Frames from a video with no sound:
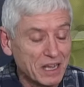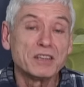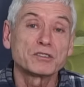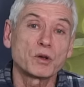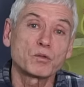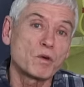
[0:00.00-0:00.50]

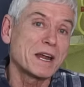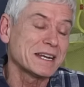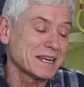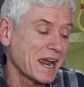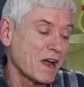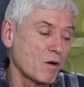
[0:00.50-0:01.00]
So right
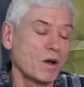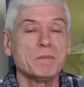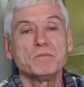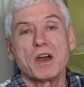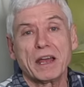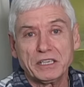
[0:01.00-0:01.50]
now,
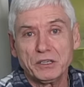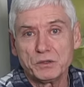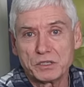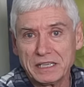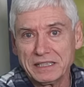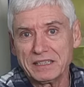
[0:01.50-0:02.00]
I'm not
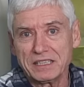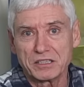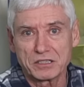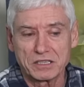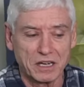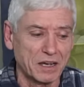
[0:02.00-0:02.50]
using
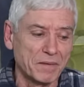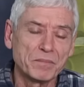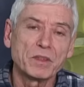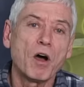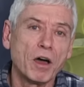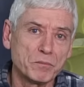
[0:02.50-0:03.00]
this
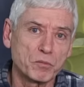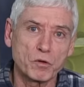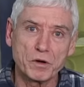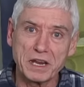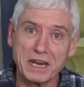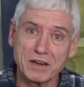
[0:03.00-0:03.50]

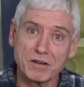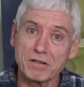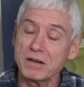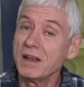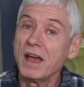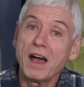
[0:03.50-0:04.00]
onboard heater.